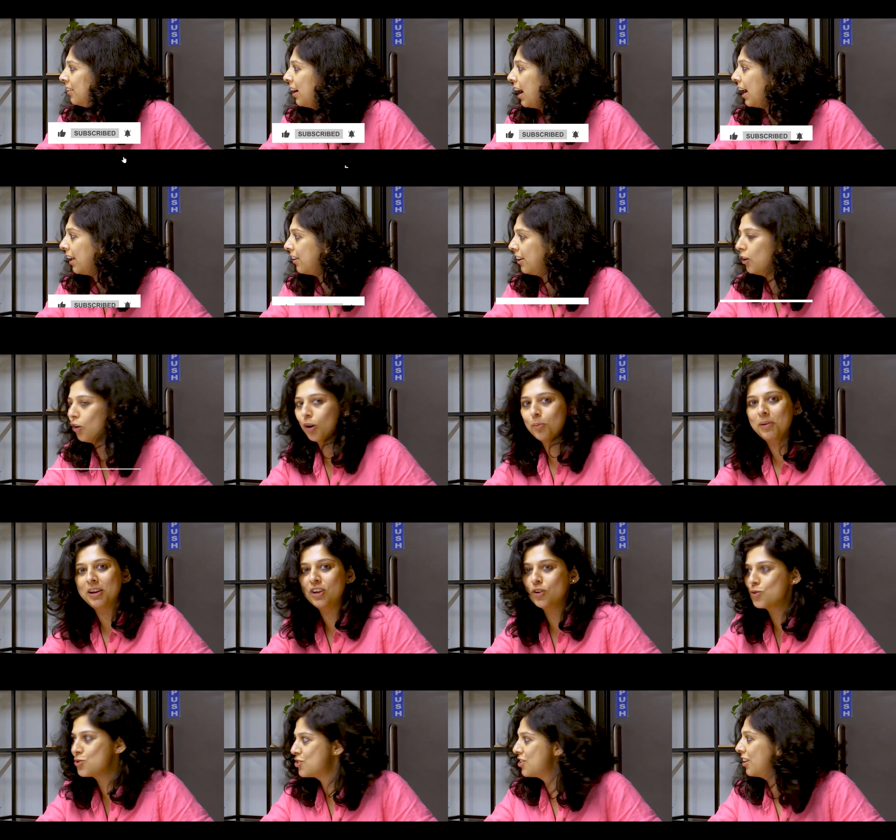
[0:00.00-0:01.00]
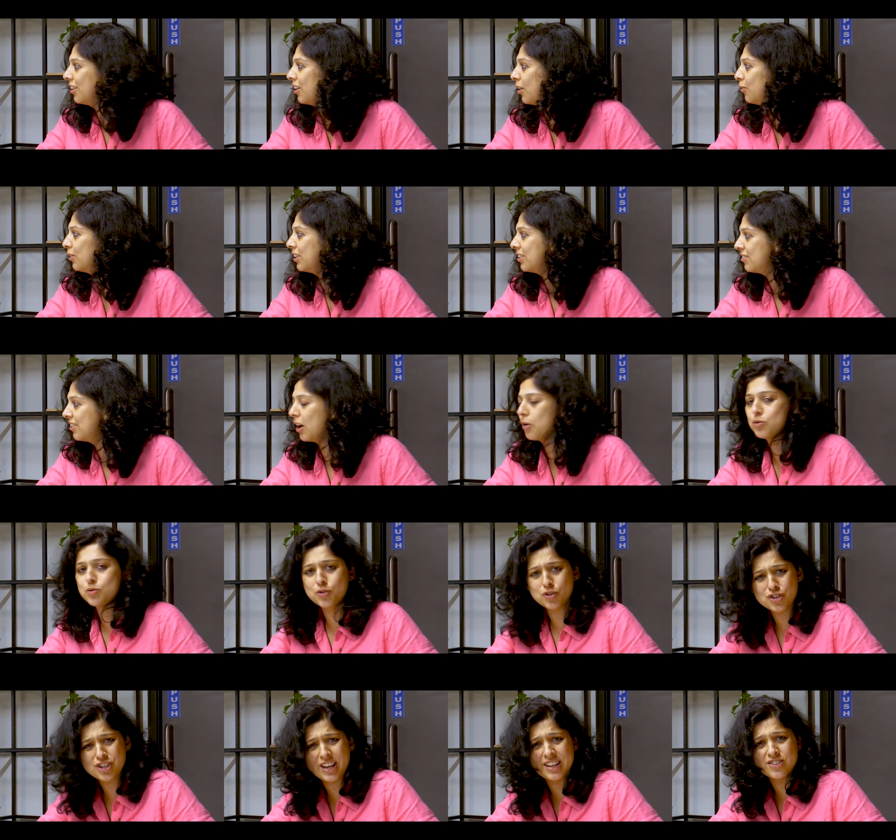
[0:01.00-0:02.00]
I read all my news there nowadays. Yeah, I
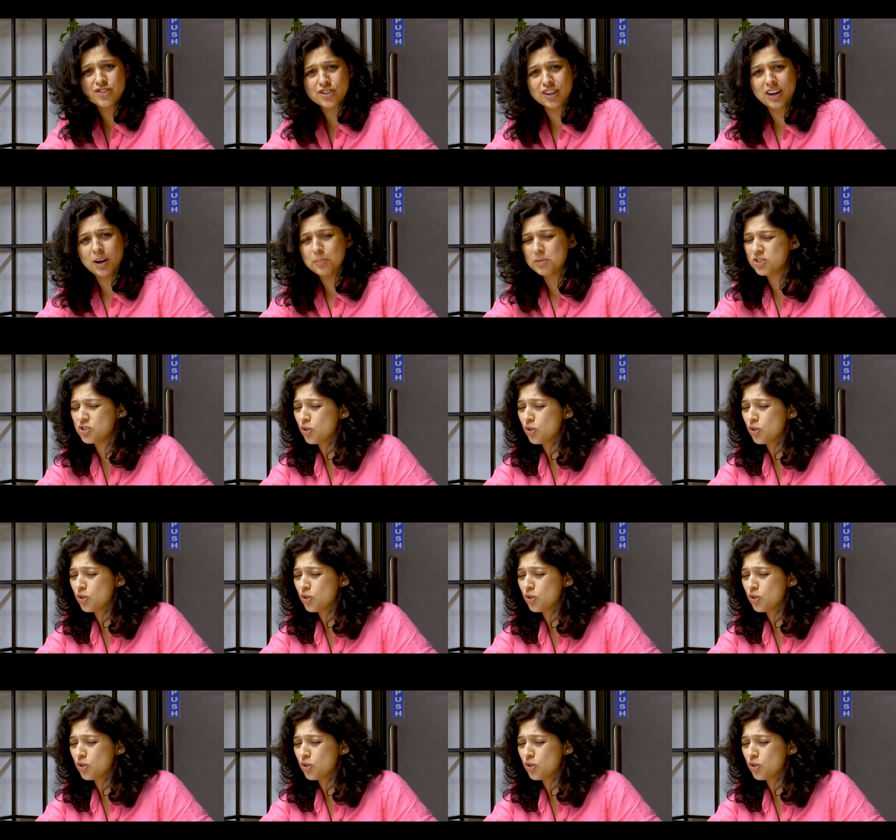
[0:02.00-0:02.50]
would say Instagram,